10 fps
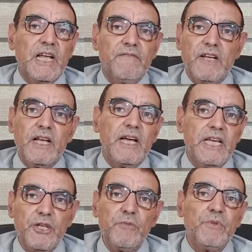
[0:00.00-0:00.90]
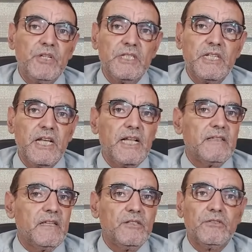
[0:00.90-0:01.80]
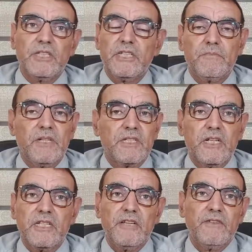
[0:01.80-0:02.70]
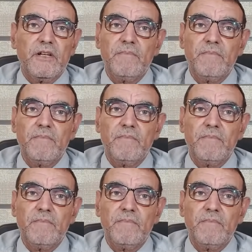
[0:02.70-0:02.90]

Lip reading: have a high immunity, and then the treatment can give